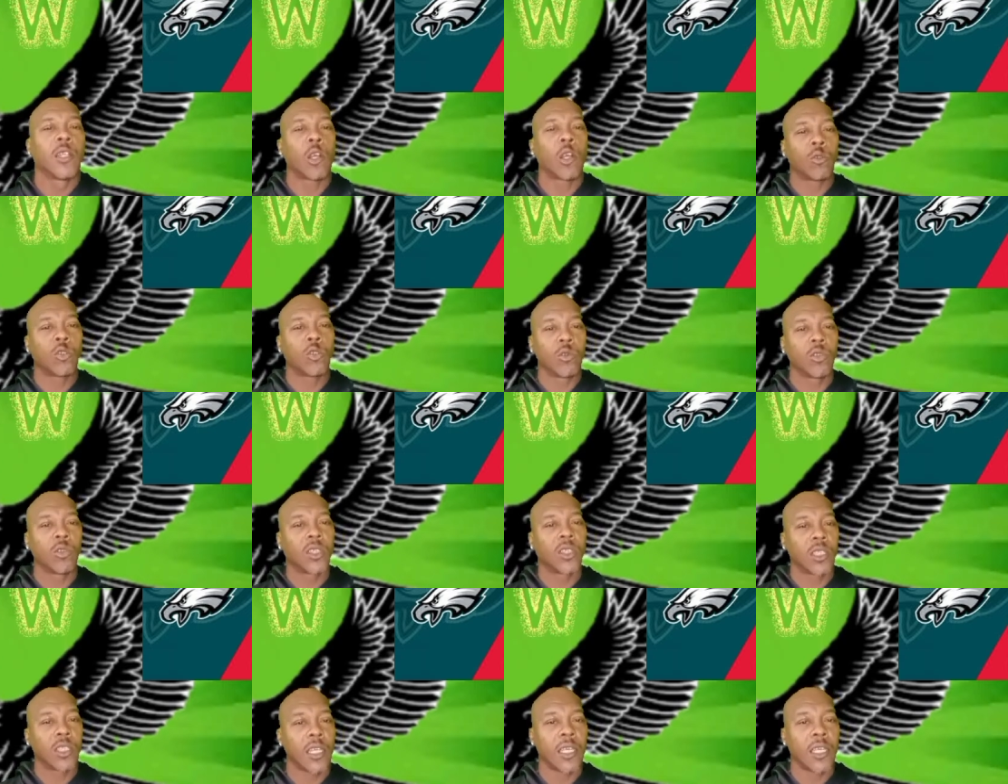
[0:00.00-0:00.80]
don't you
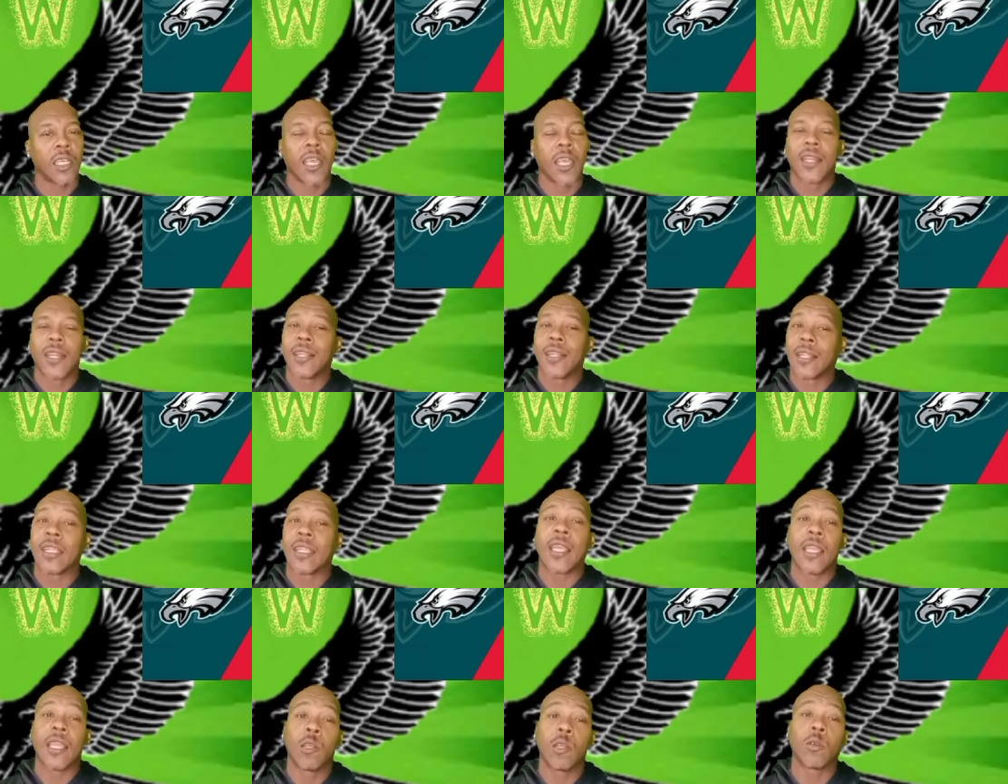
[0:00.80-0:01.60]
see that
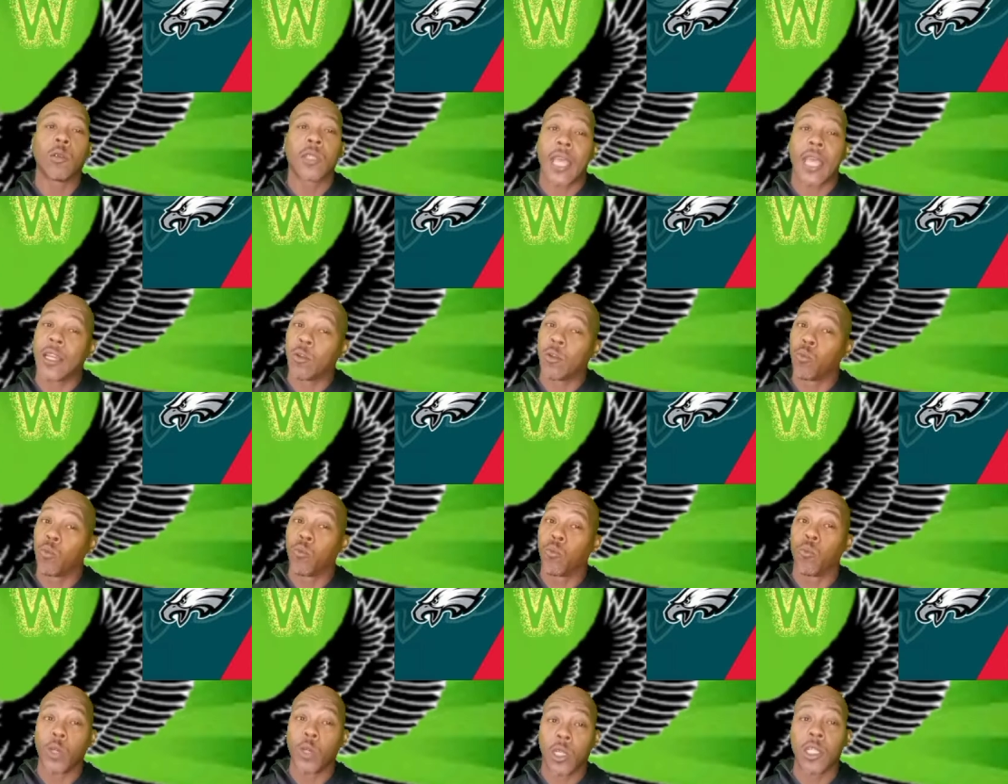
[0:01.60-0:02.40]
the Eagles had a
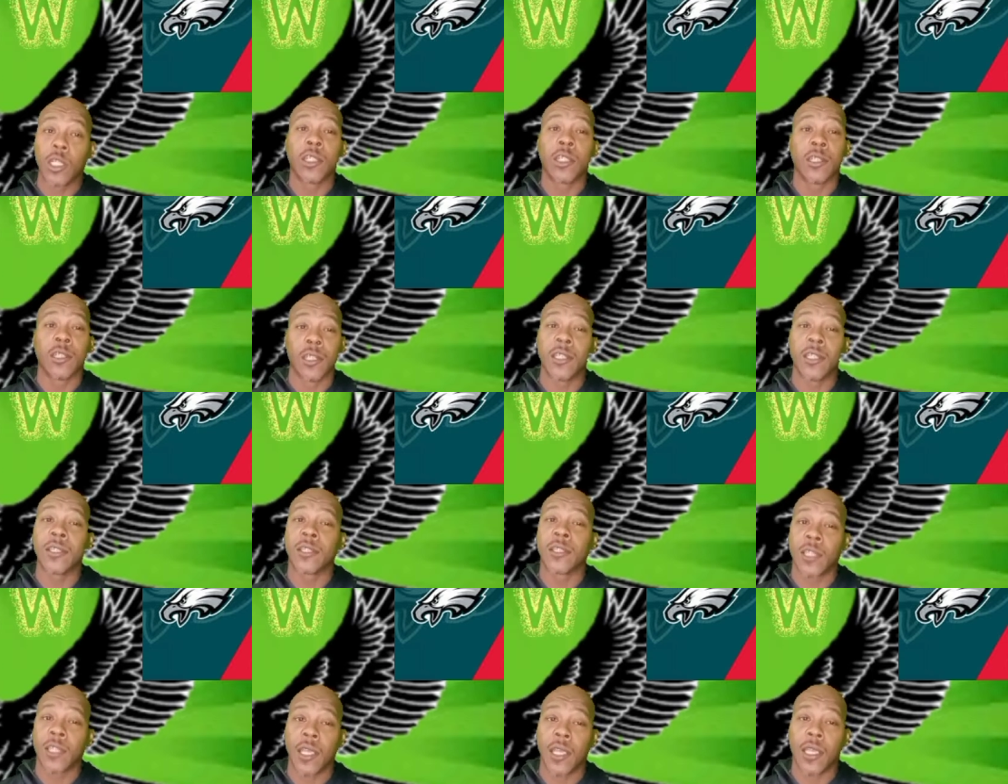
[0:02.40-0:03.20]
really
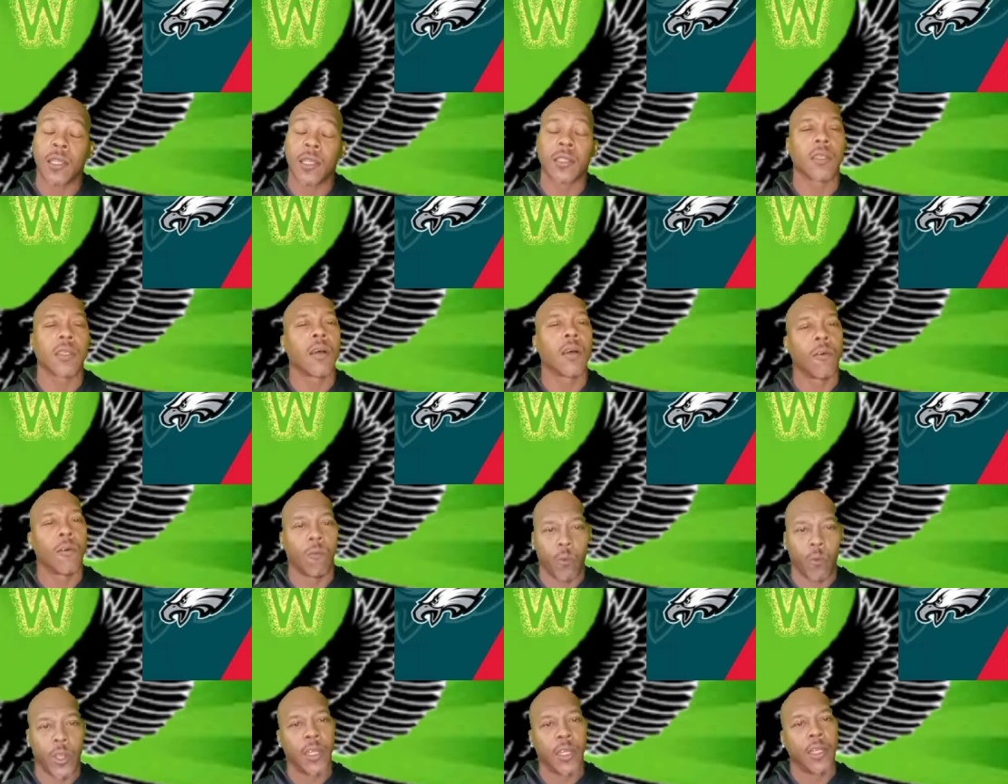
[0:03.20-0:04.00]
good chance
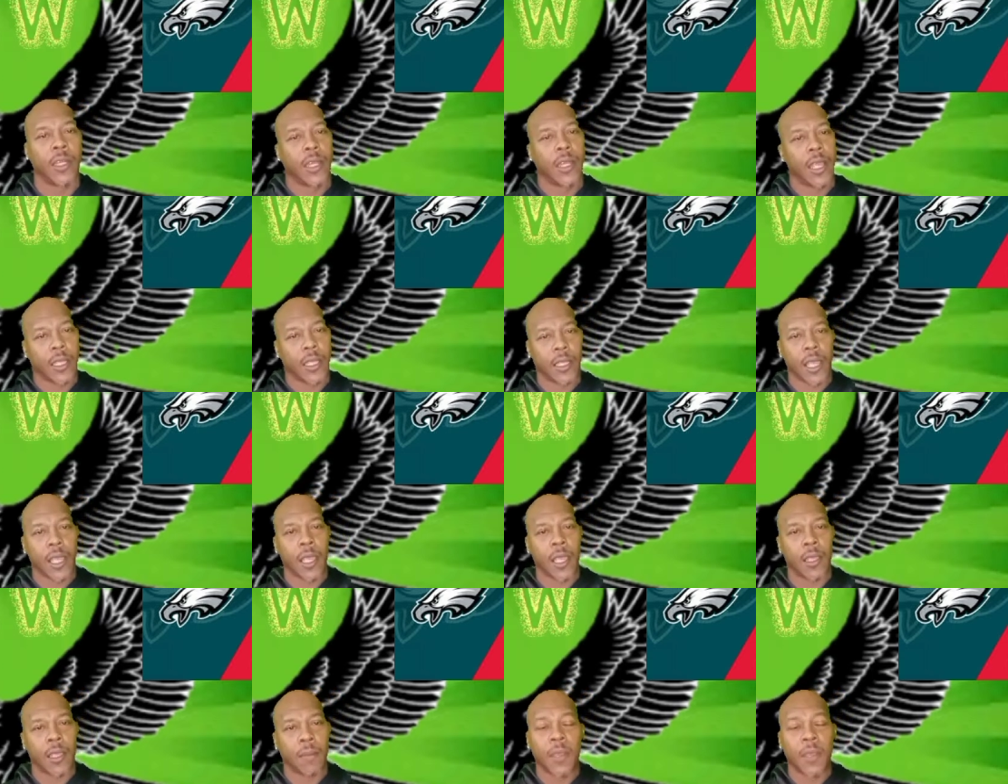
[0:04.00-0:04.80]
of winning that
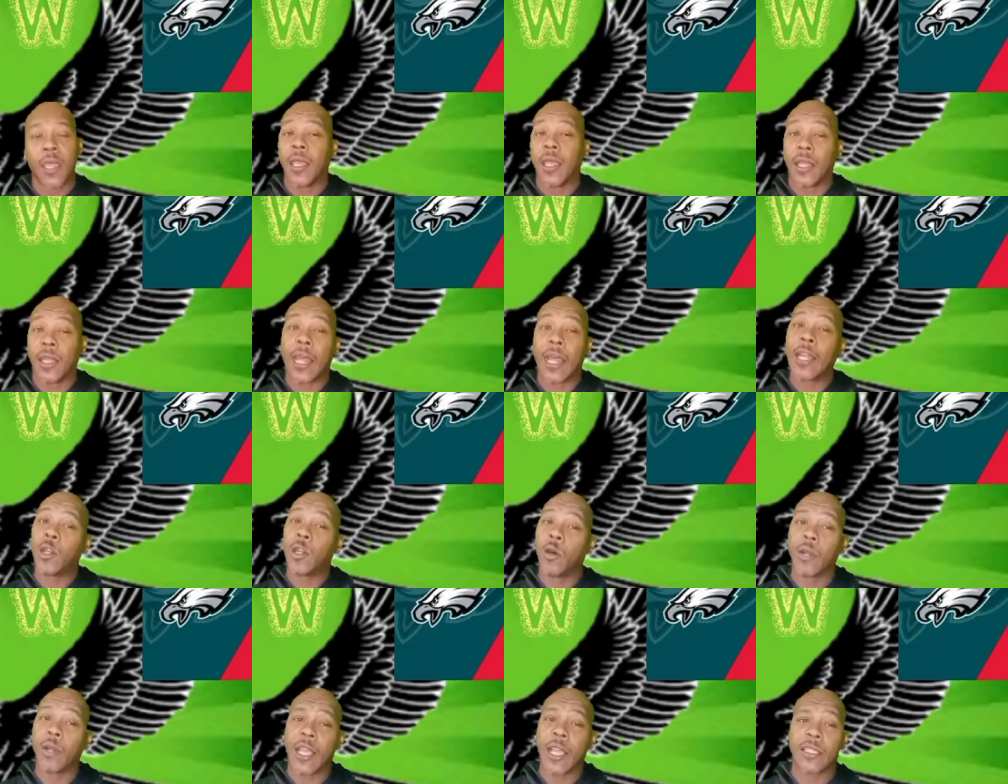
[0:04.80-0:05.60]
game? And I
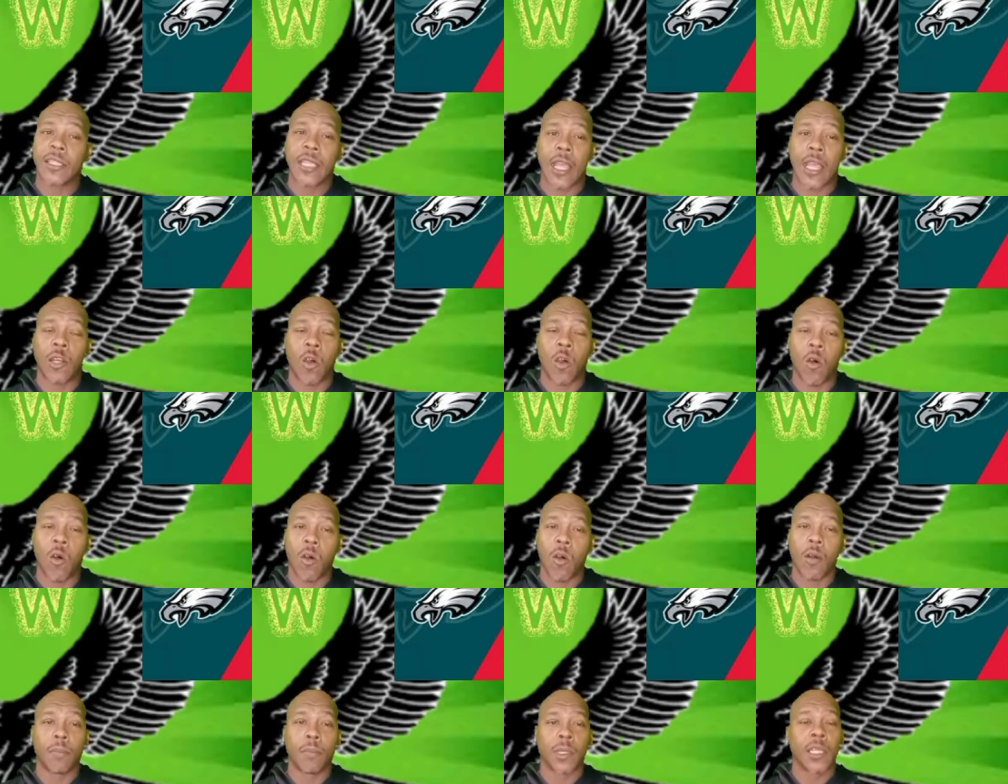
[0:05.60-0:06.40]
know that's kind of
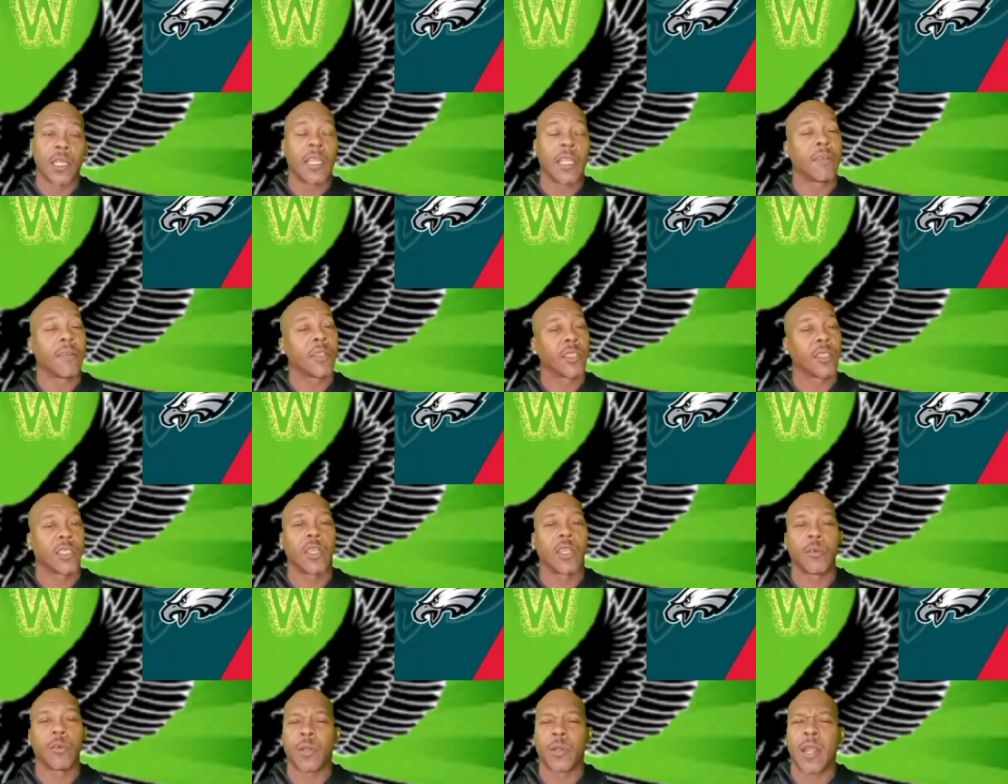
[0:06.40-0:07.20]
hard to believe
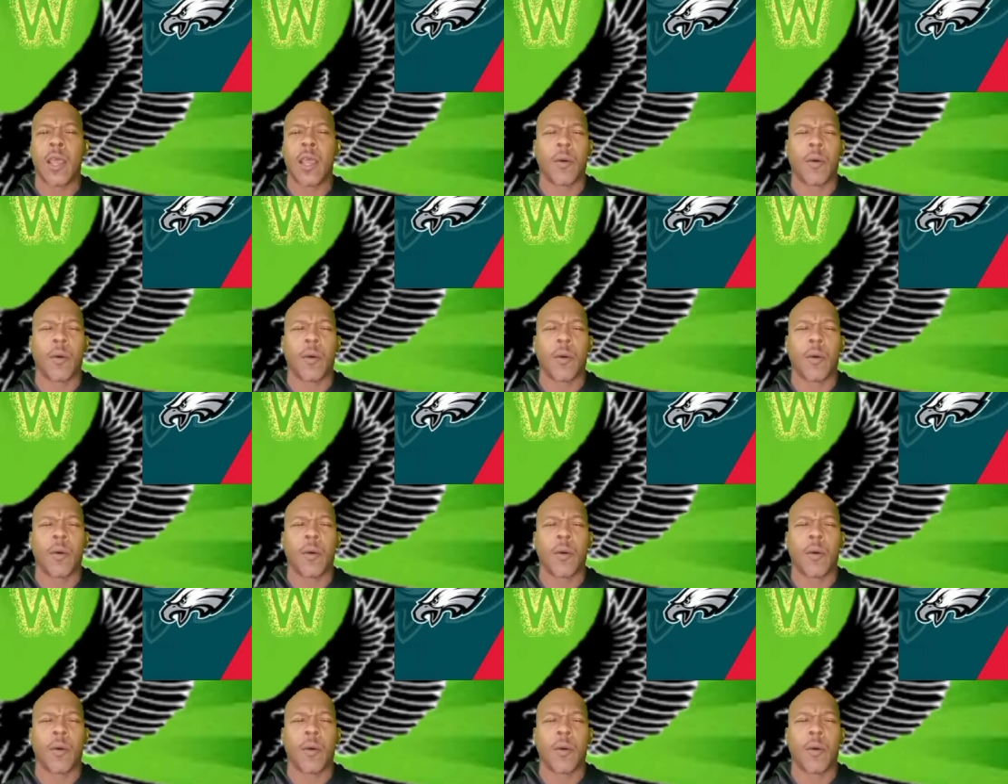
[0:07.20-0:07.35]
considering